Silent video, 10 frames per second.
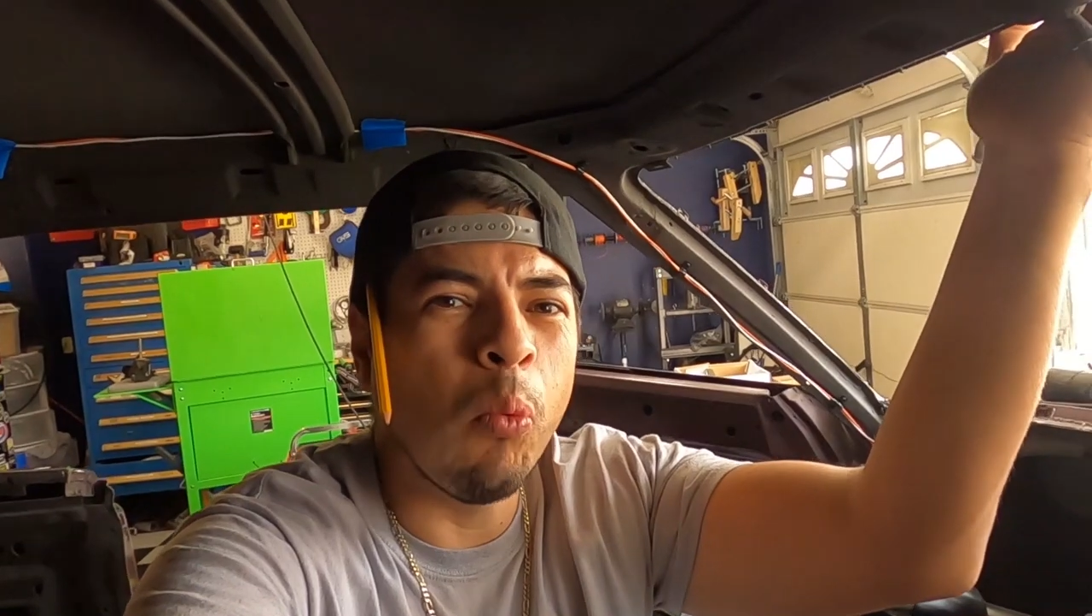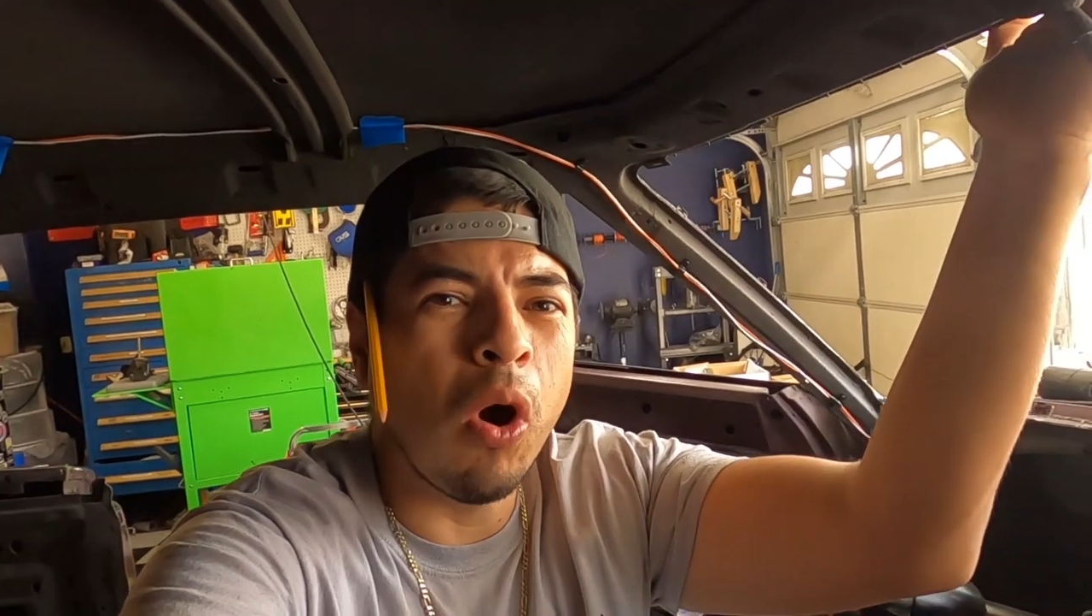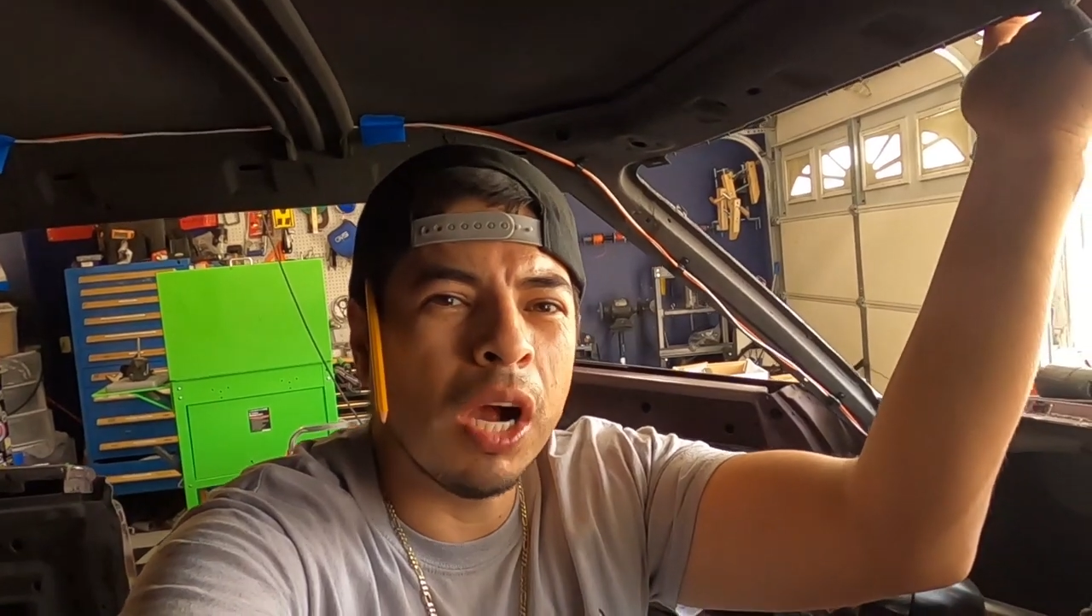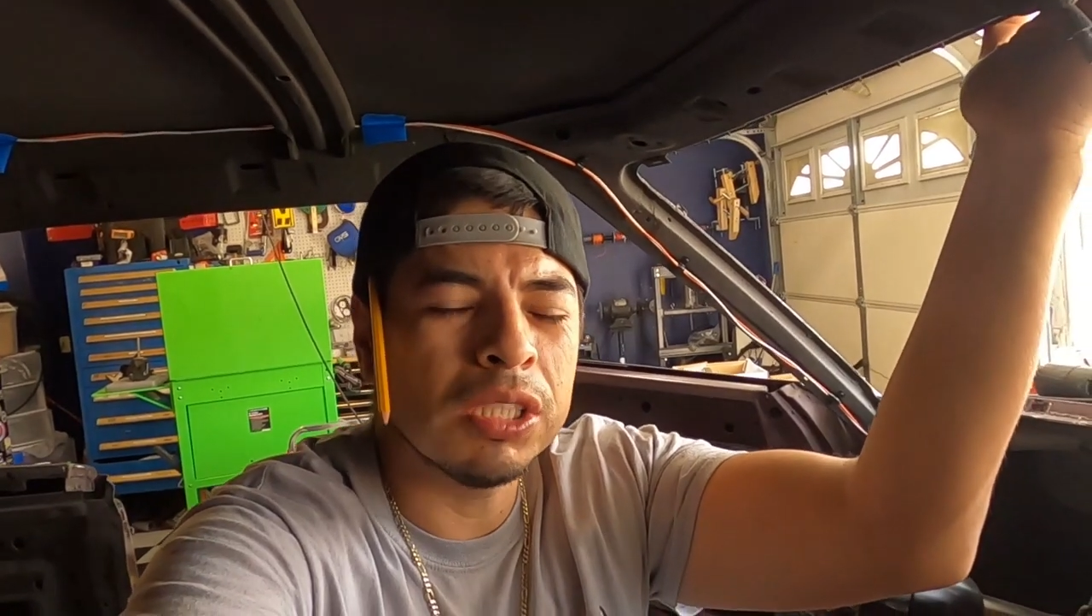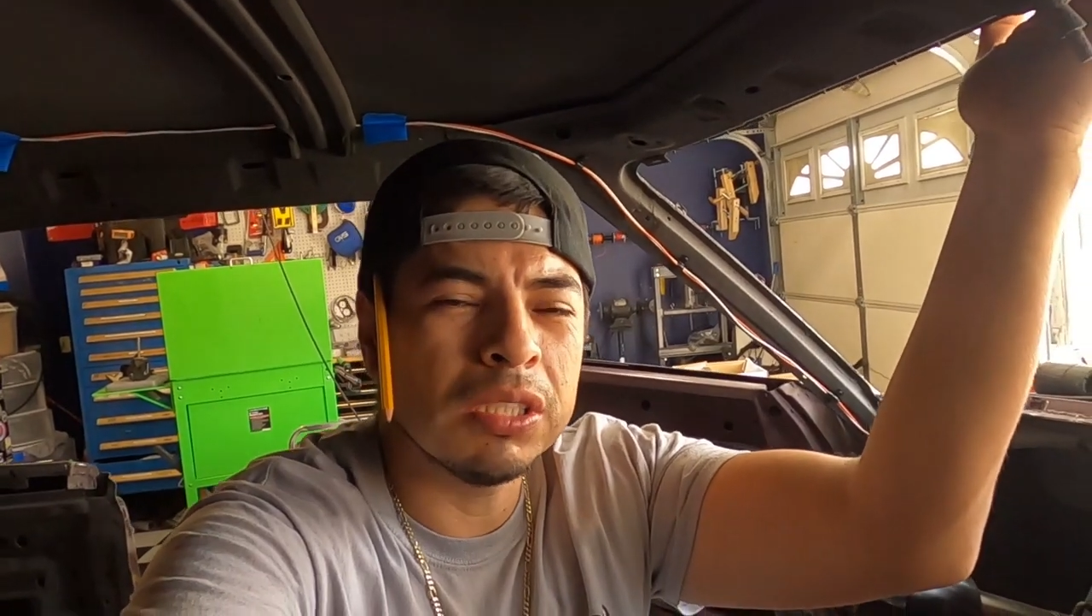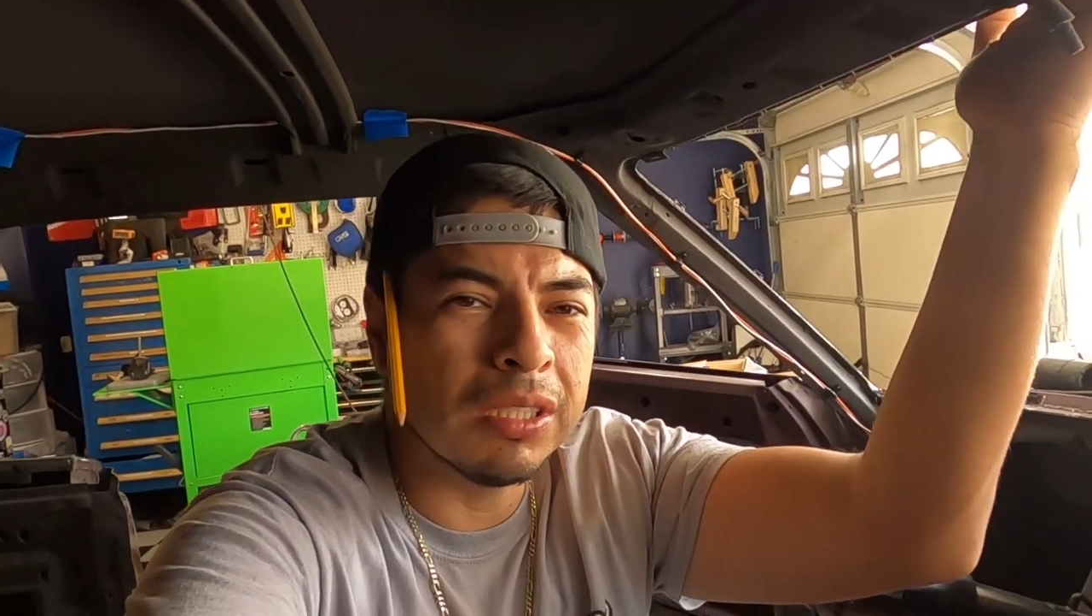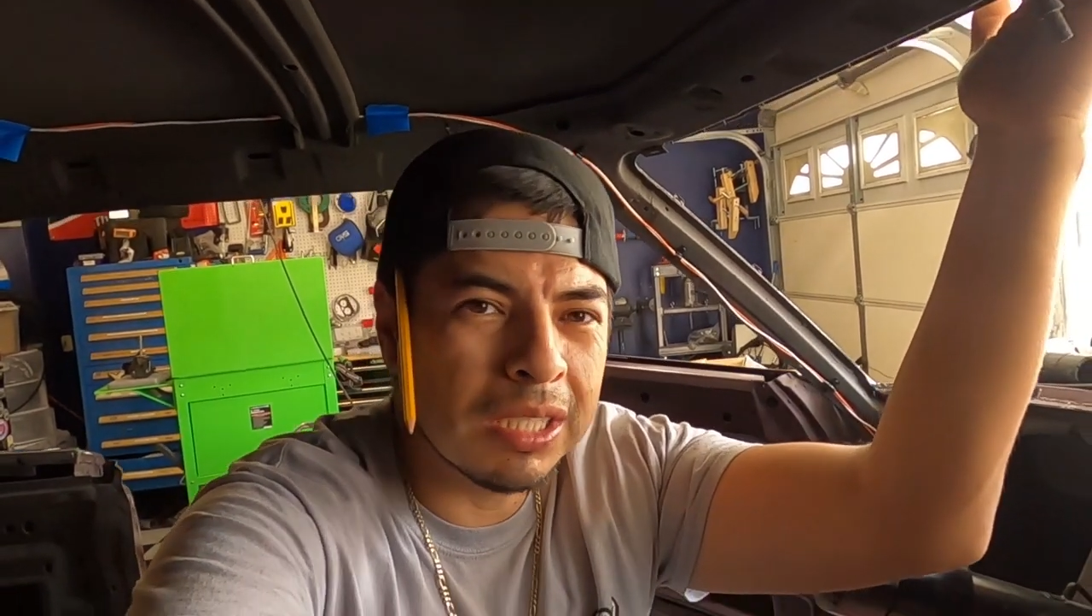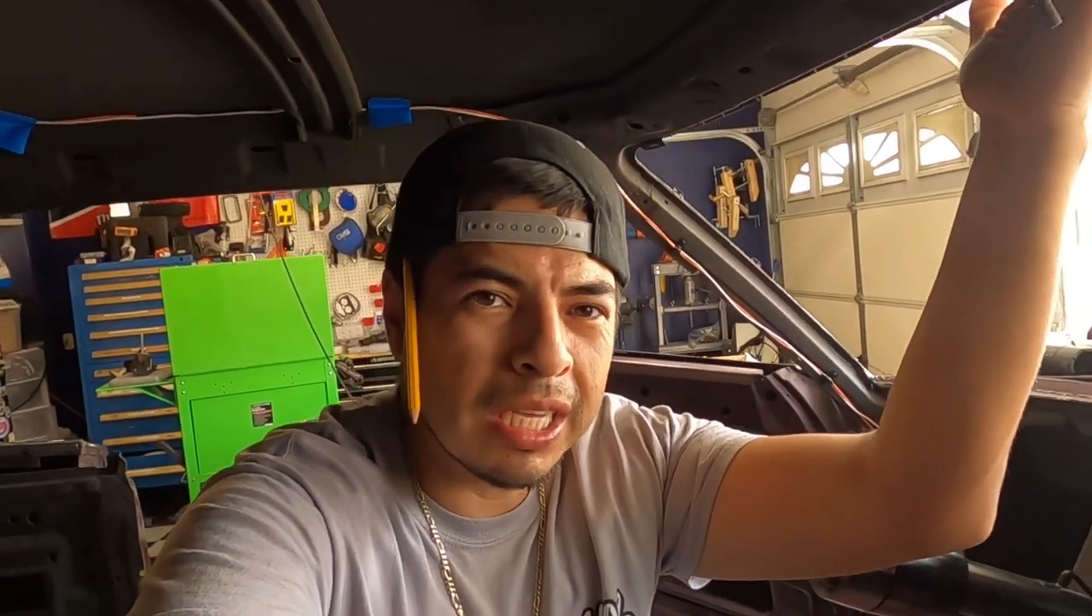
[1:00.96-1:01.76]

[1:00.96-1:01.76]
that Washington,